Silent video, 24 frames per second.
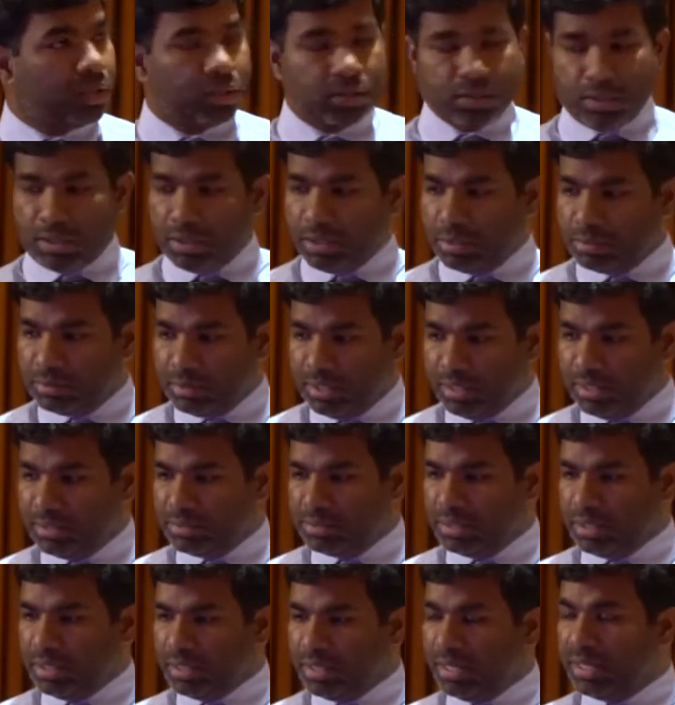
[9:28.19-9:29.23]
There
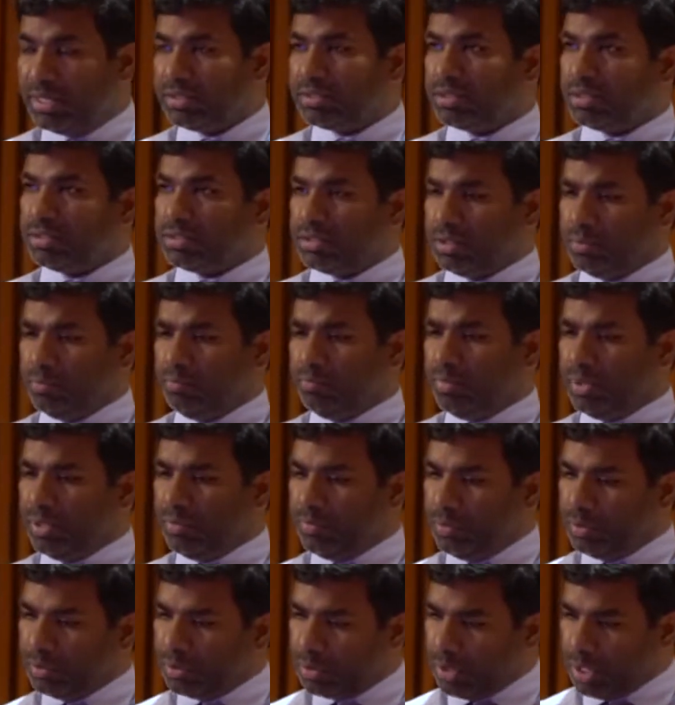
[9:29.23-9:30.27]
is a relationship
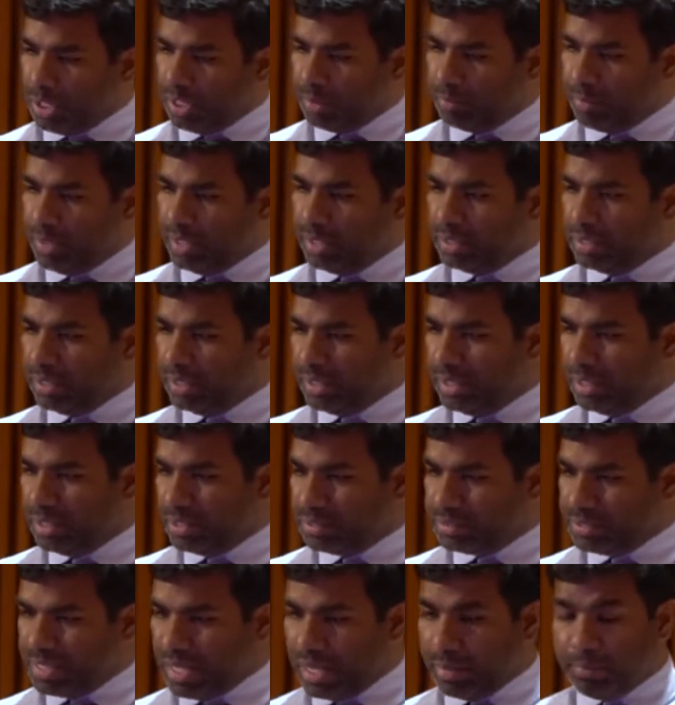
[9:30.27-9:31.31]
between chronic
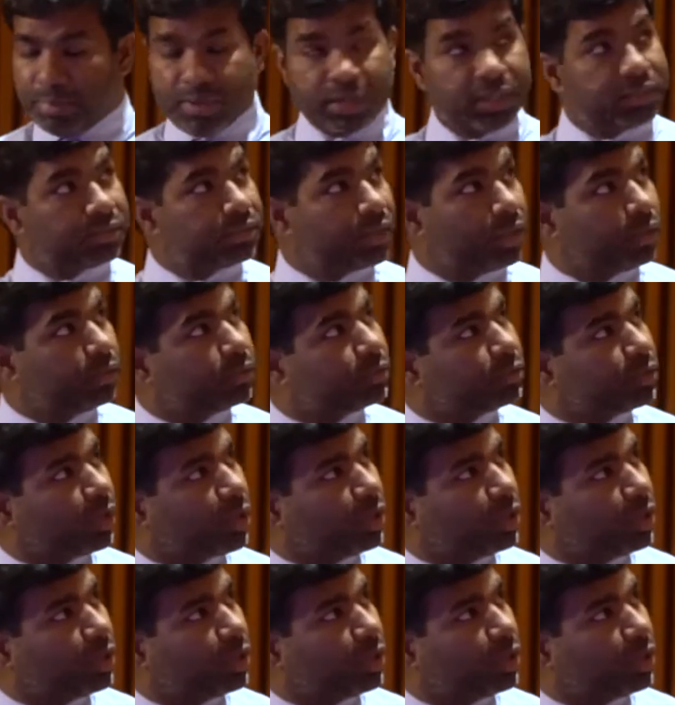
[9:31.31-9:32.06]
pancreatitis, diabetes, and